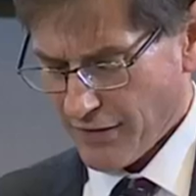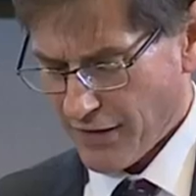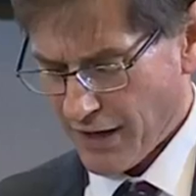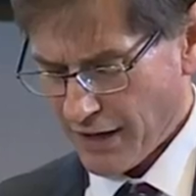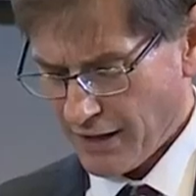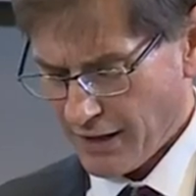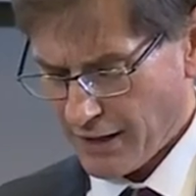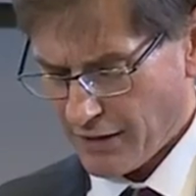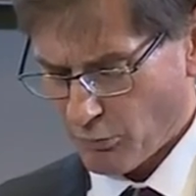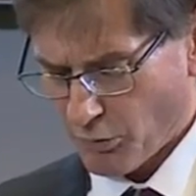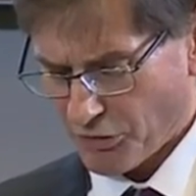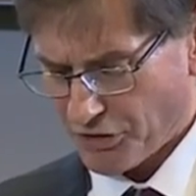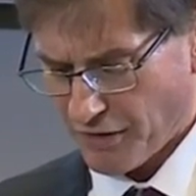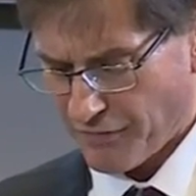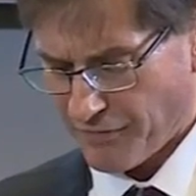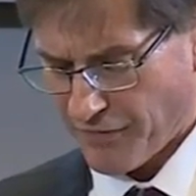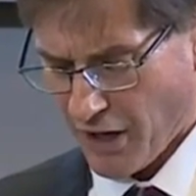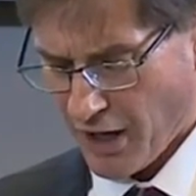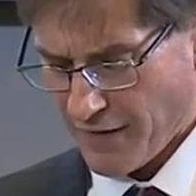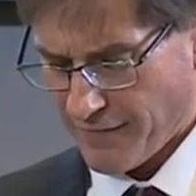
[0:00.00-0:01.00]
Then with the
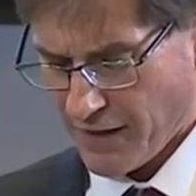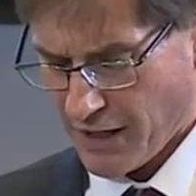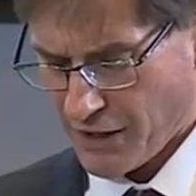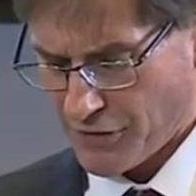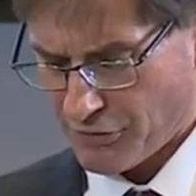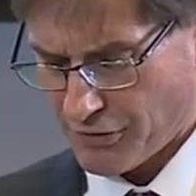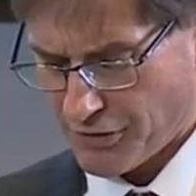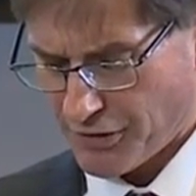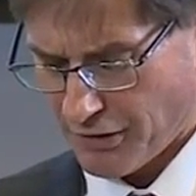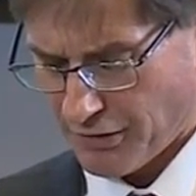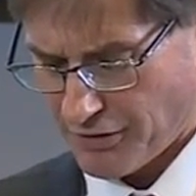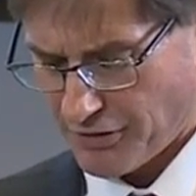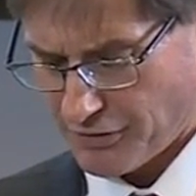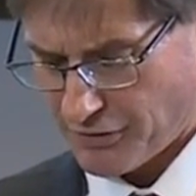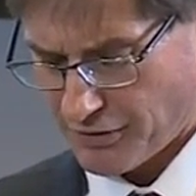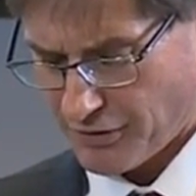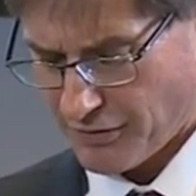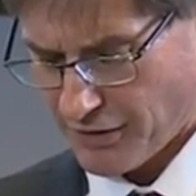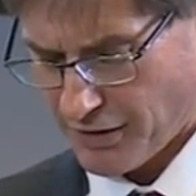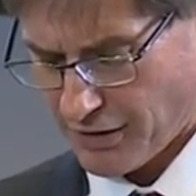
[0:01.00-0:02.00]
500
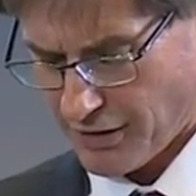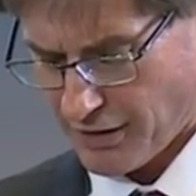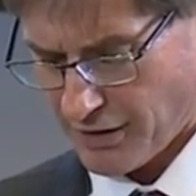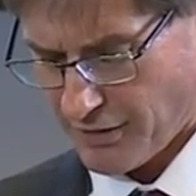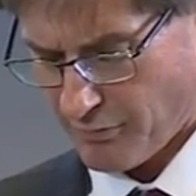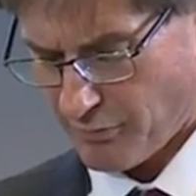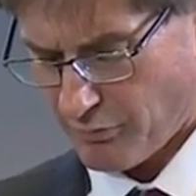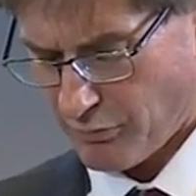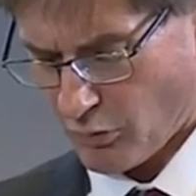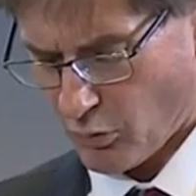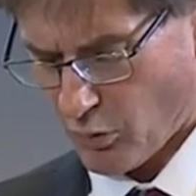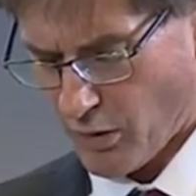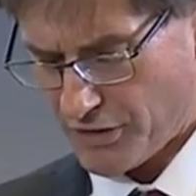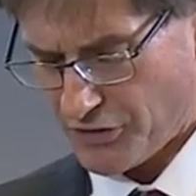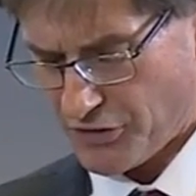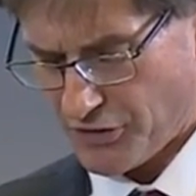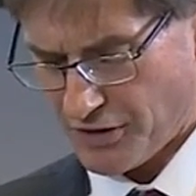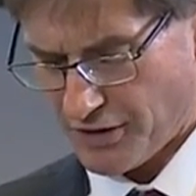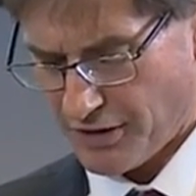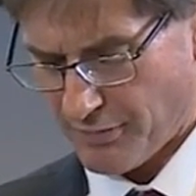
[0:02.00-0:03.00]
that are
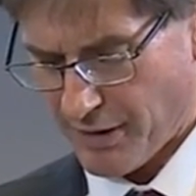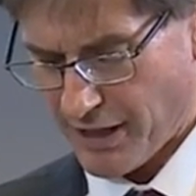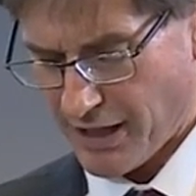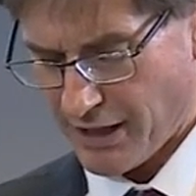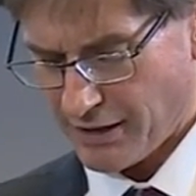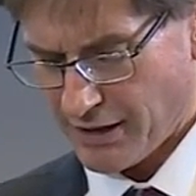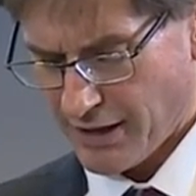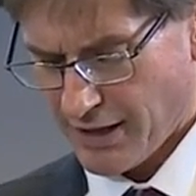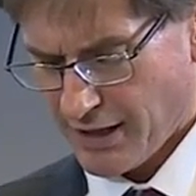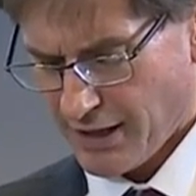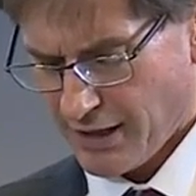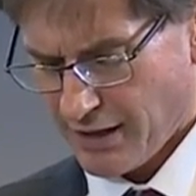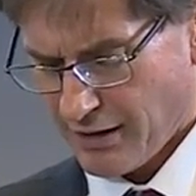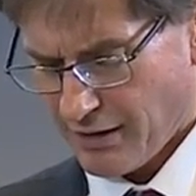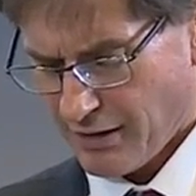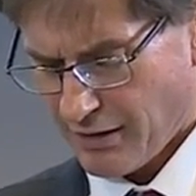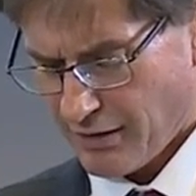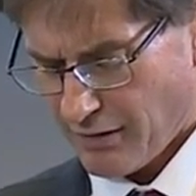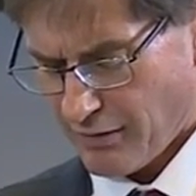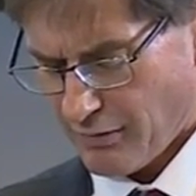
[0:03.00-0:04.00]
questioned about,
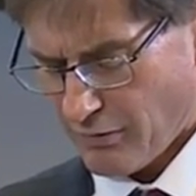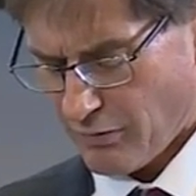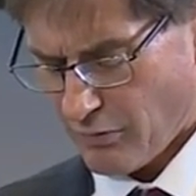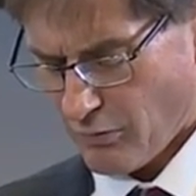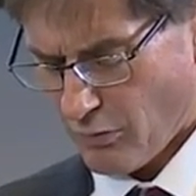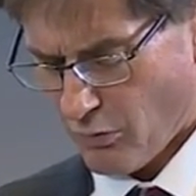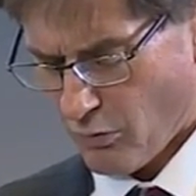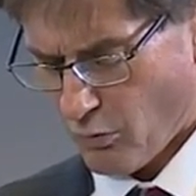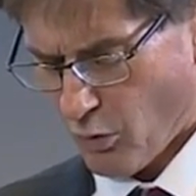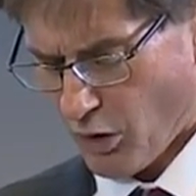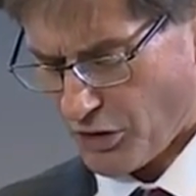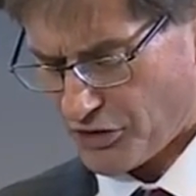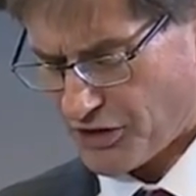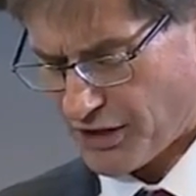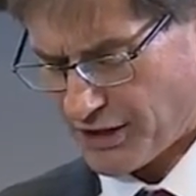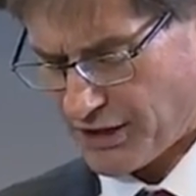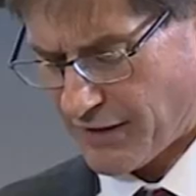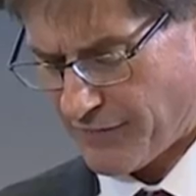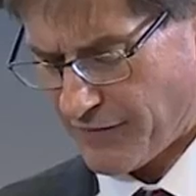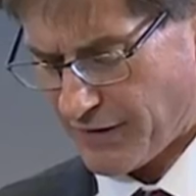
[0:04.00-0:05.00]
what
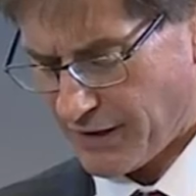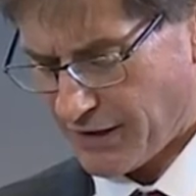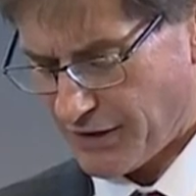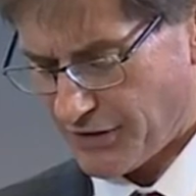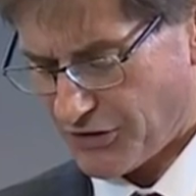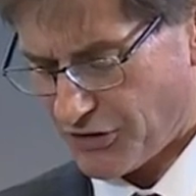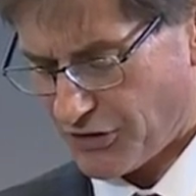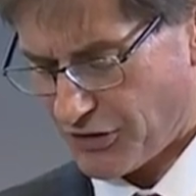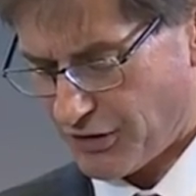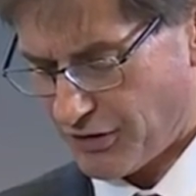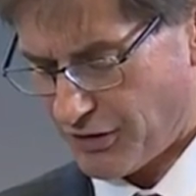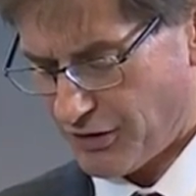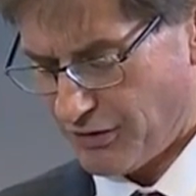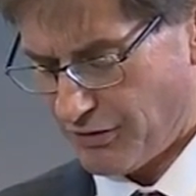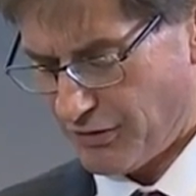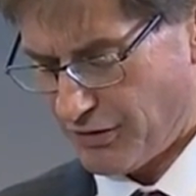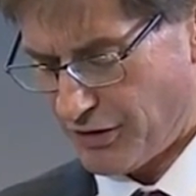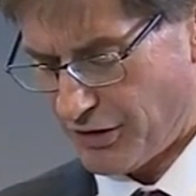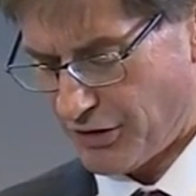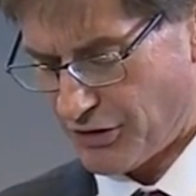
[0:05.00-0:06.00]
significance
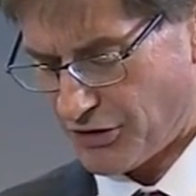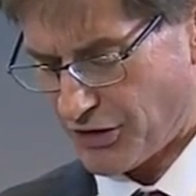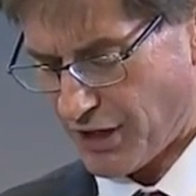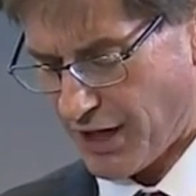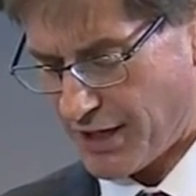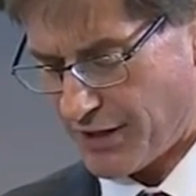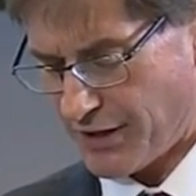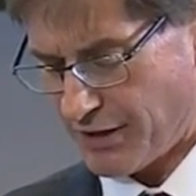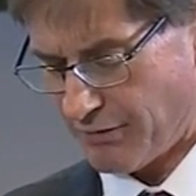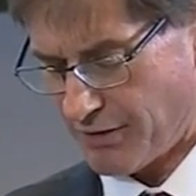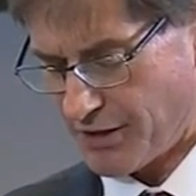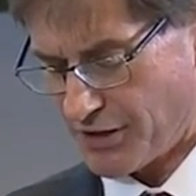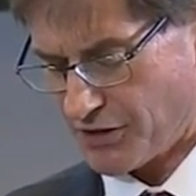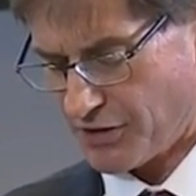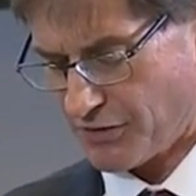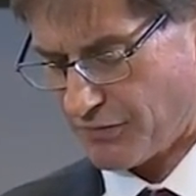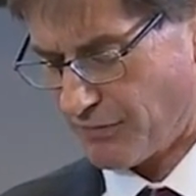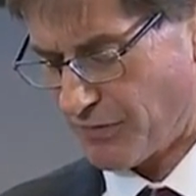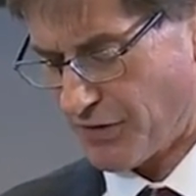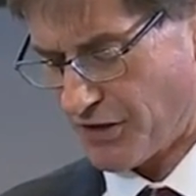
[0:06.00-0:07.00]
do you say there
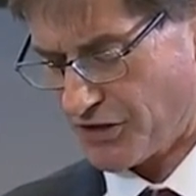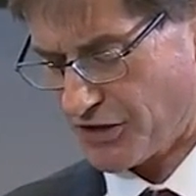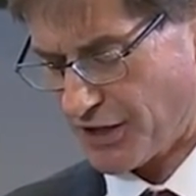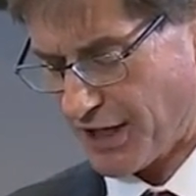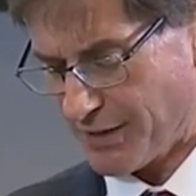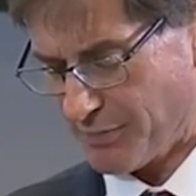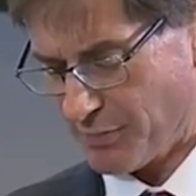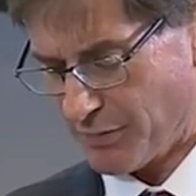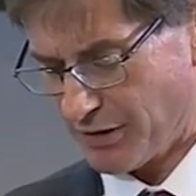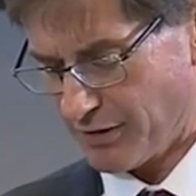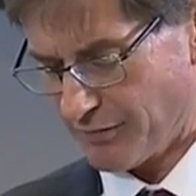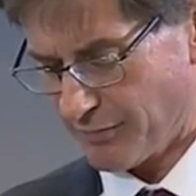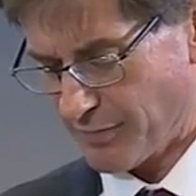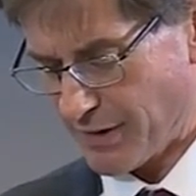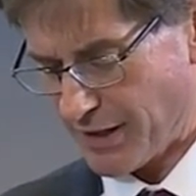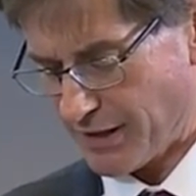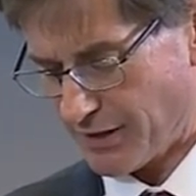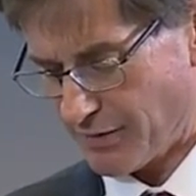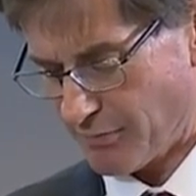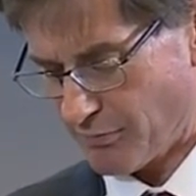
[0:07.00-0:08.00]
is for the statement of
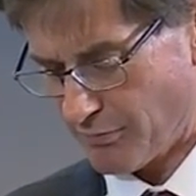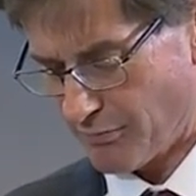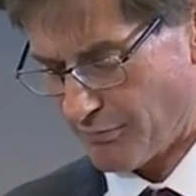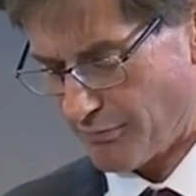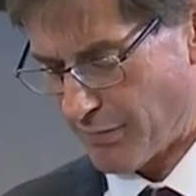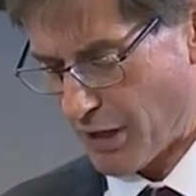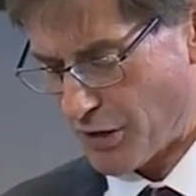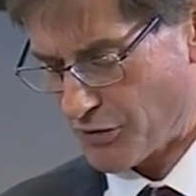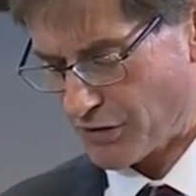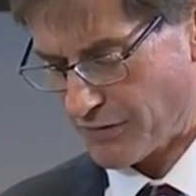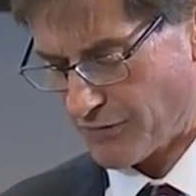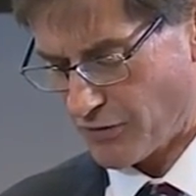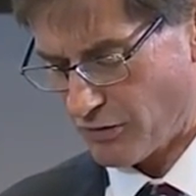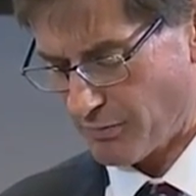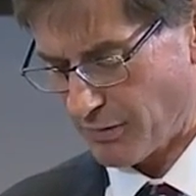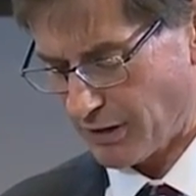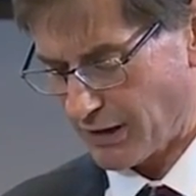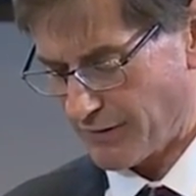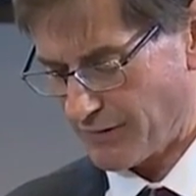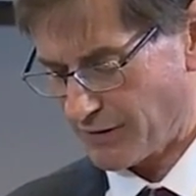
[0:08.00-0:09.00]
that most of
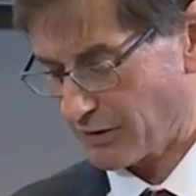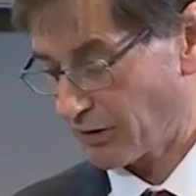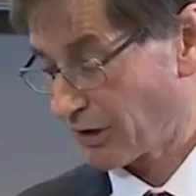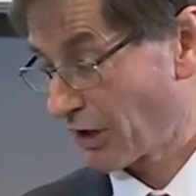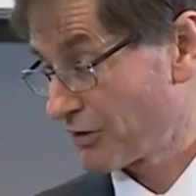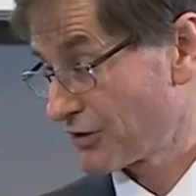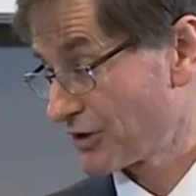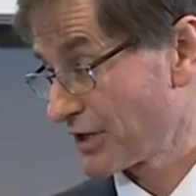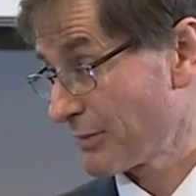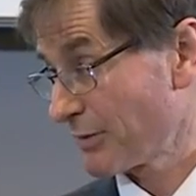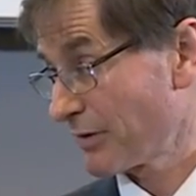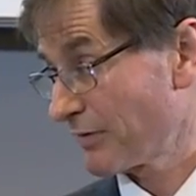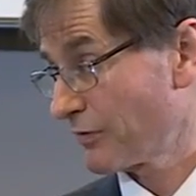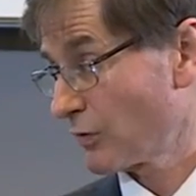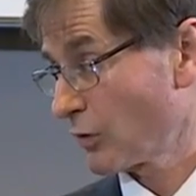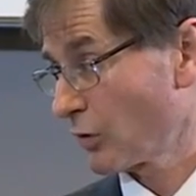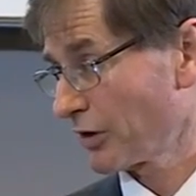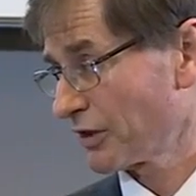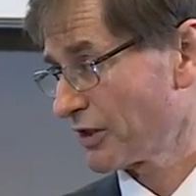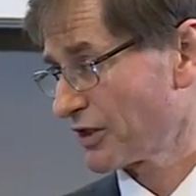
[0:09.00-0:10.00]
whom are living, although some have
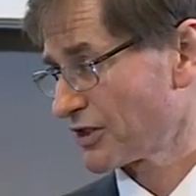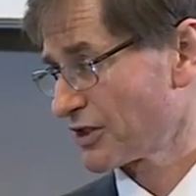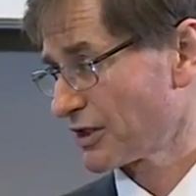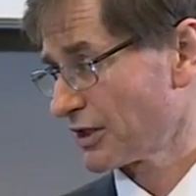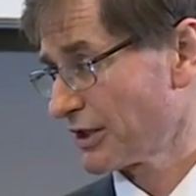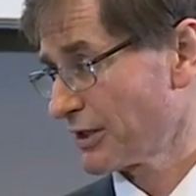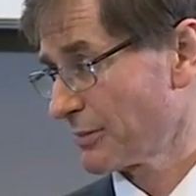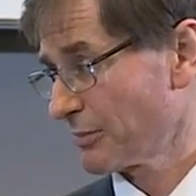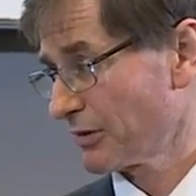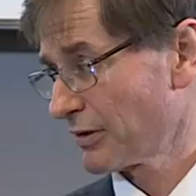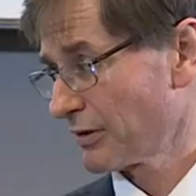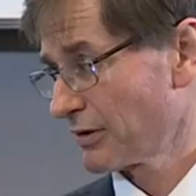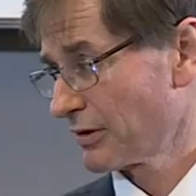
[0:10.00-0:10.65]
fallen asleep?